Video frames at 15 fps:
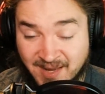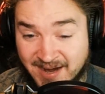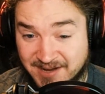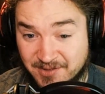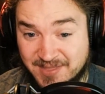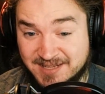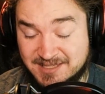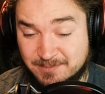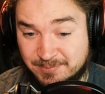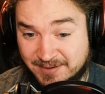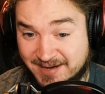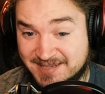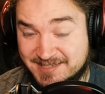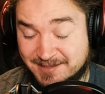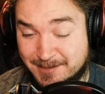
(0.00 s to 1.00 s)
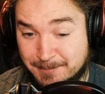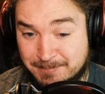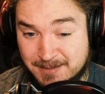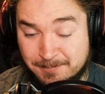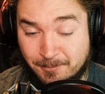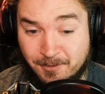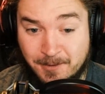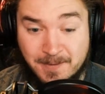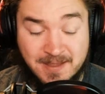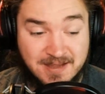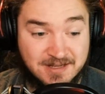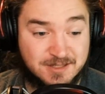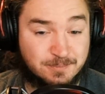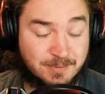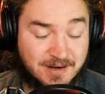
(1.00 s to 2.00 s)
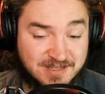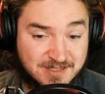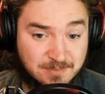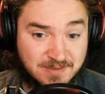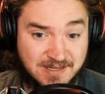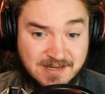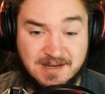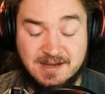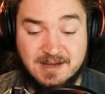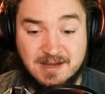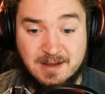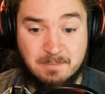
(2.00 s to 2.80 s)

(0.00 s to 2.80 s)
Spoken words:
I know that surprised a lot of people. It surprised me.